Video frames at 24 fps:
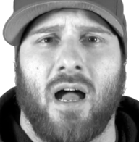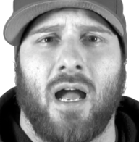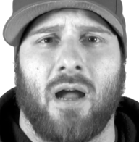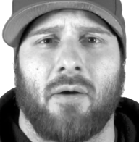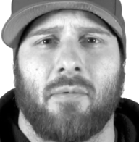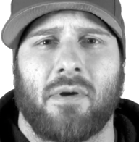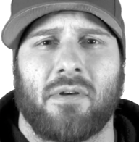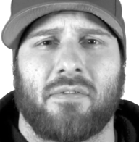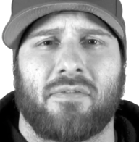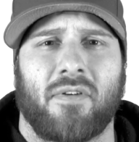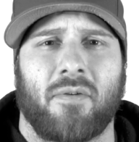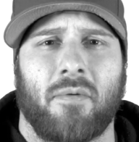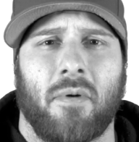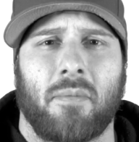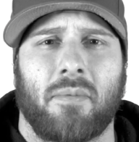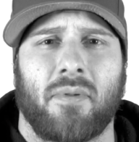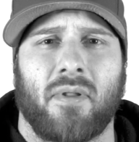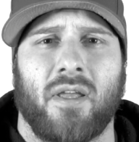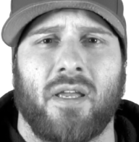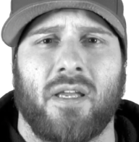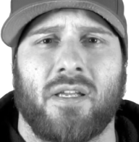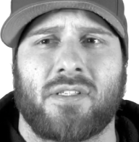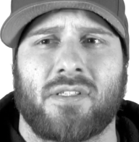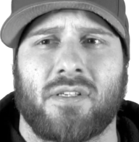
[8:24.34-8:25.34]
I went from a
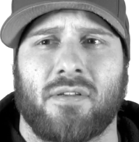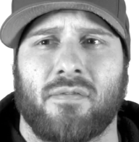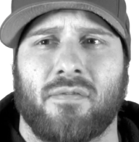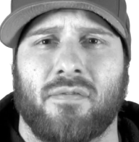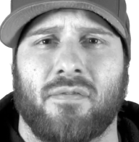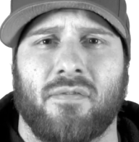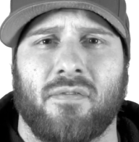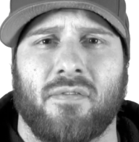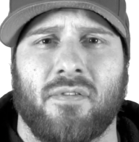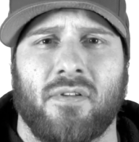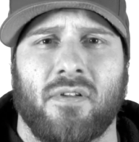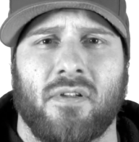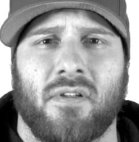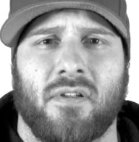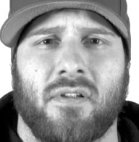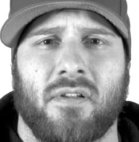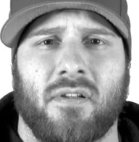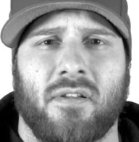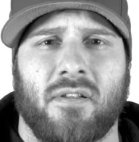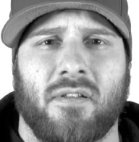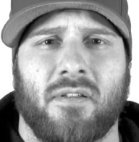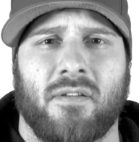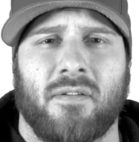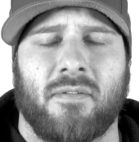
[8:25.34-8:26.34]
place of
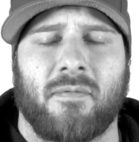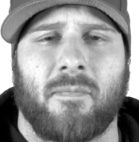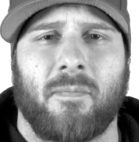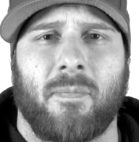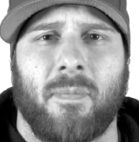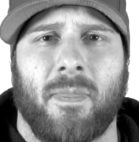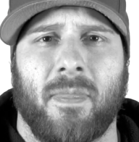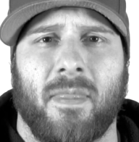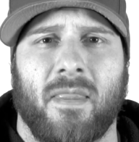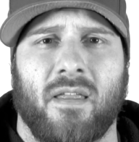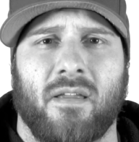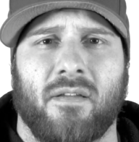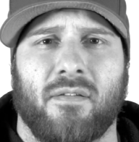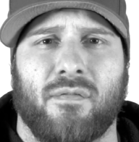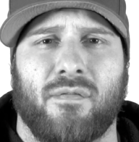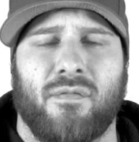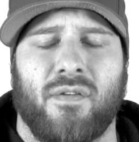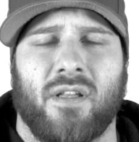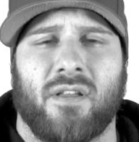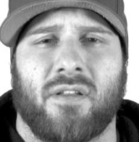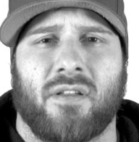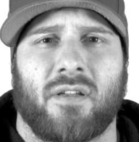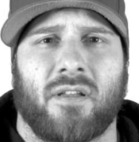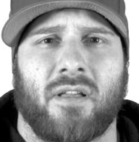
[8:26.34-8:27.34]

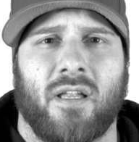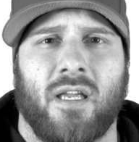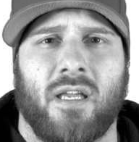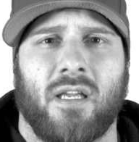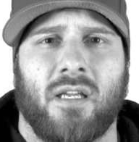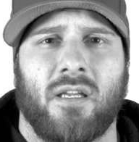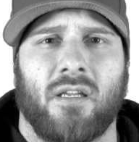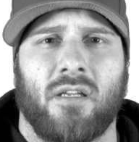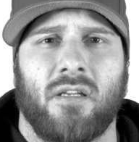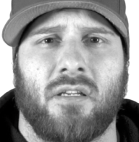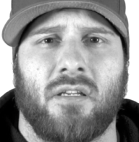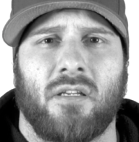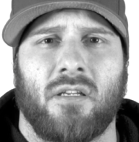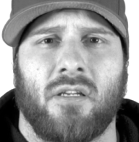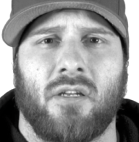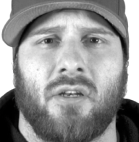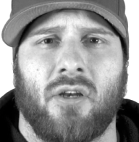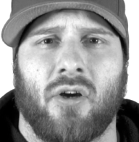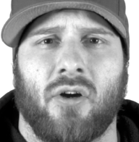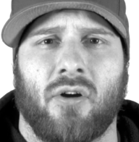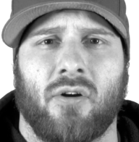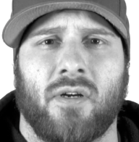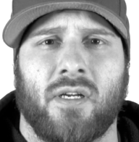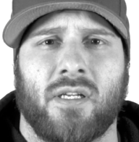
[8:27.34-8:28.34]
feeling like, you
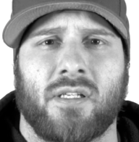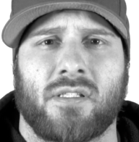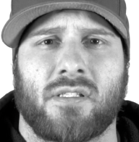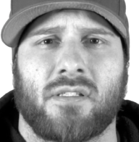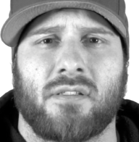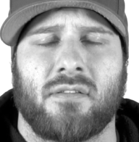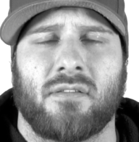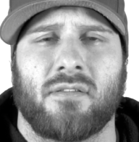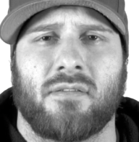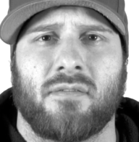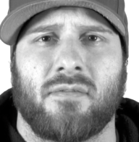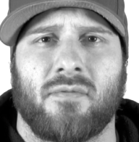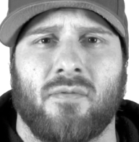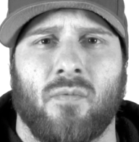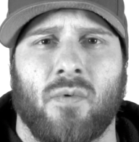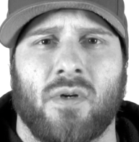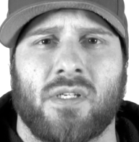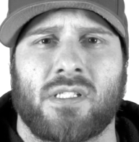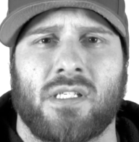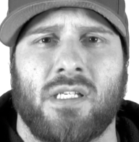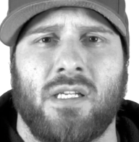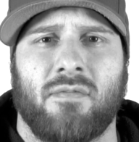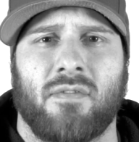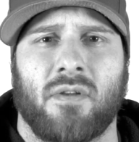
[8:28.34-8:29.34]
know, it
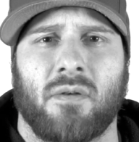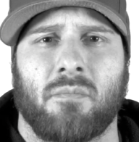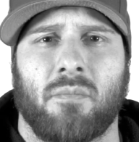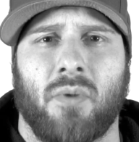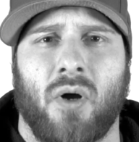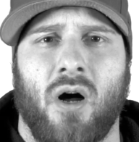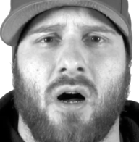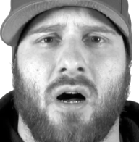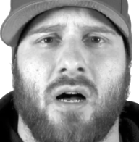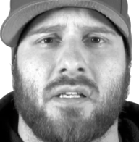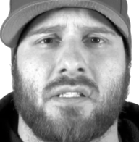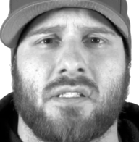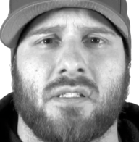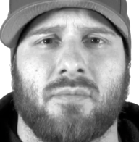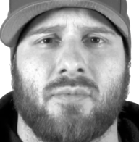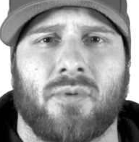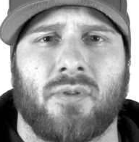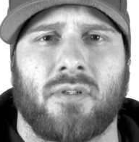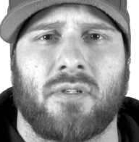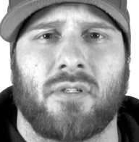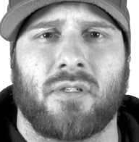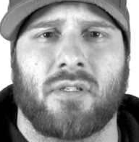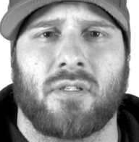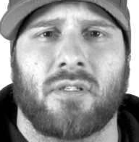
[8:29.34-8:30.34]
wasn't even
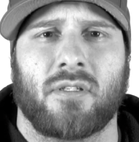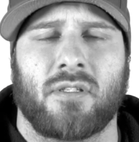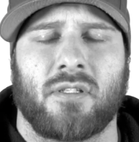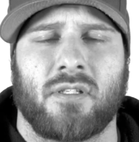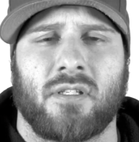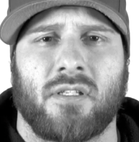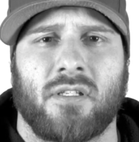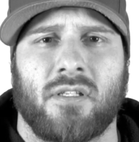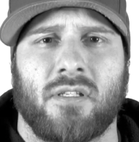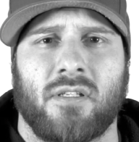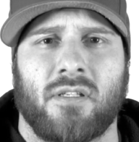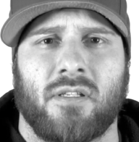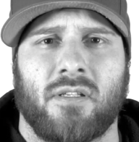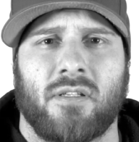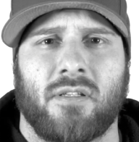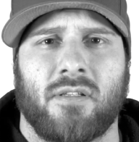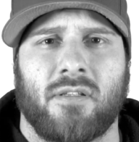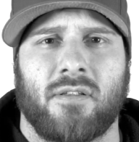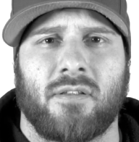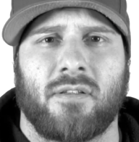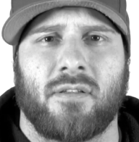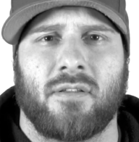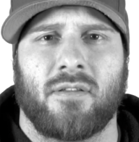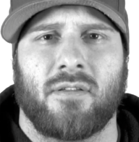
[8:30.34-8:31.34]
possible
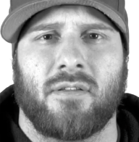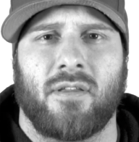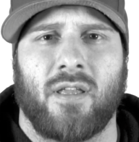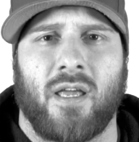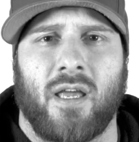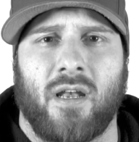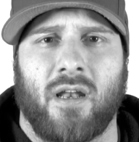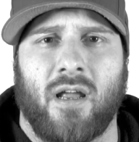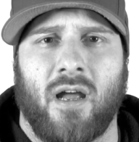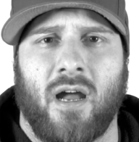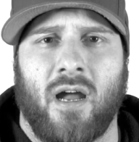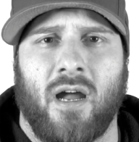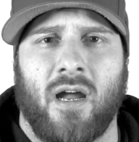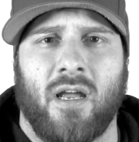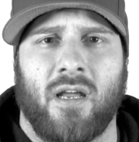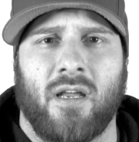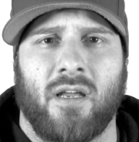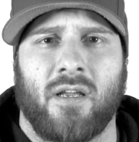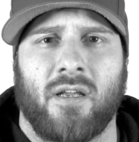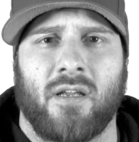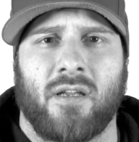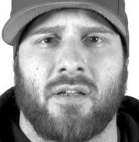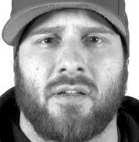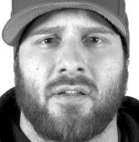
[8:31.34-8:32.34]
that
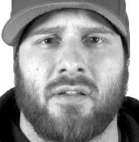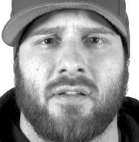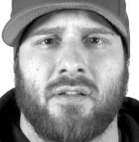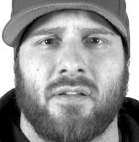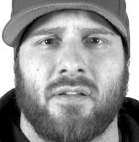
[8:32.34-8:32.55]
I